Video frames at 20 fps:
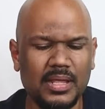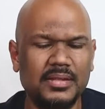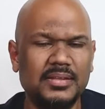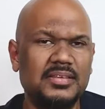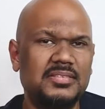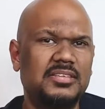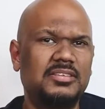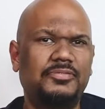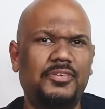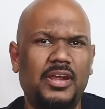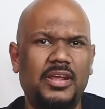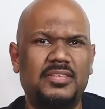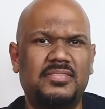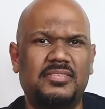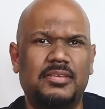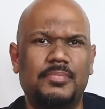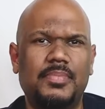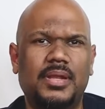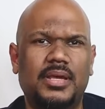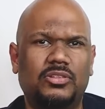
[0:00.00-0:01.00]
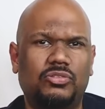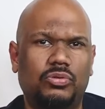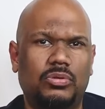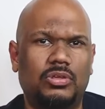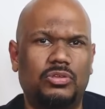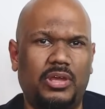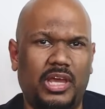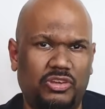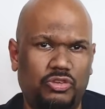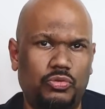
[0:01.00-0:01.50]
This is very similar to
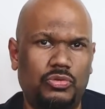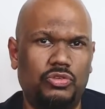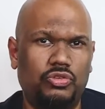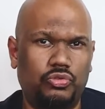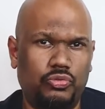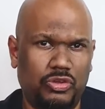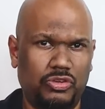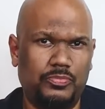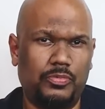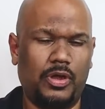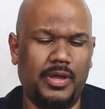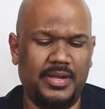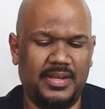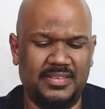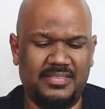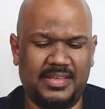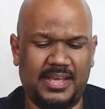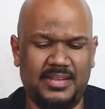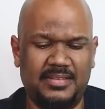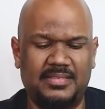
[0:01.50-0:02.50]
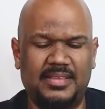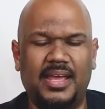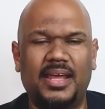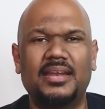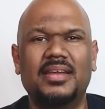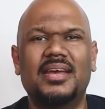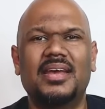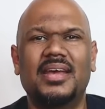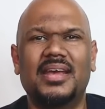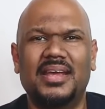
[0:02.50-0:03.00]
the actual SwitchBot in the sense
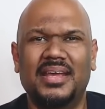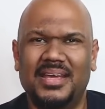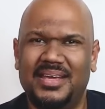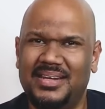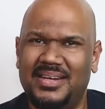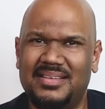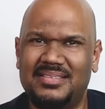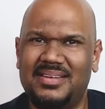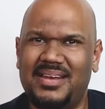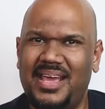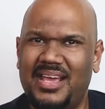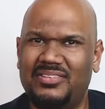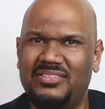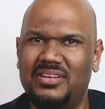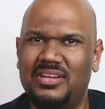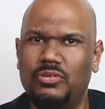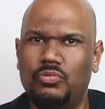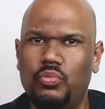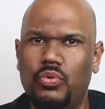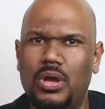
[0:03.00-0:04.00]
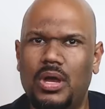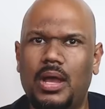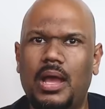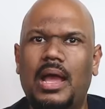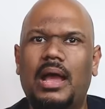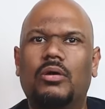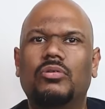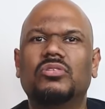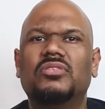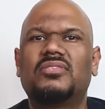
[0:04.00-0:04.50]
that it doesn't actually
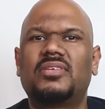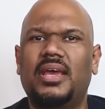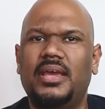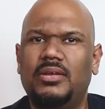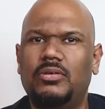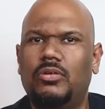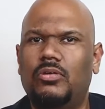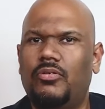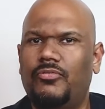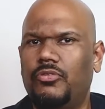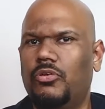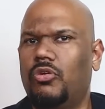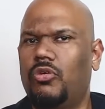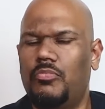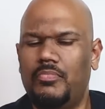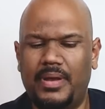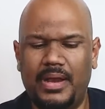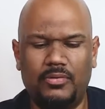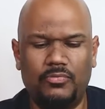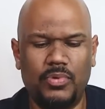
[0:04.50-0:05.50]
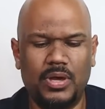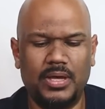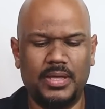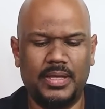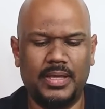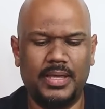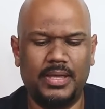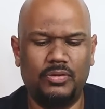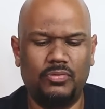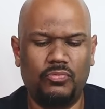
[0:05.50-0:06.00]
work outside of your home network.
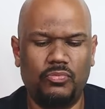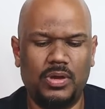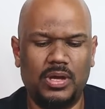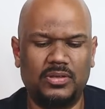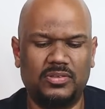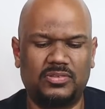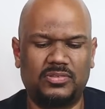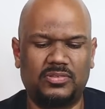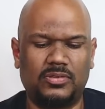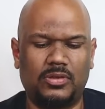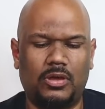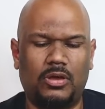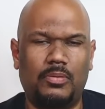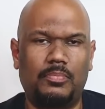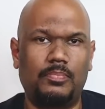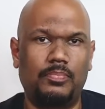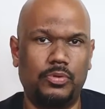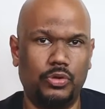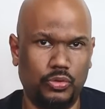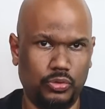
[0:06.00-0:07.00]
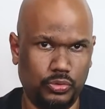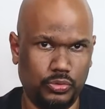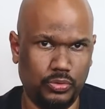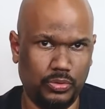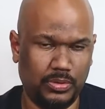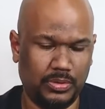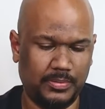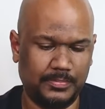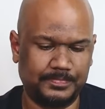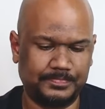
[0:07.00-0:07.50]
It works on
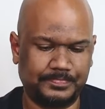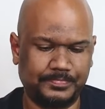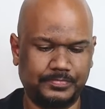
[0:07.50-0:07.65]
Bluetooth.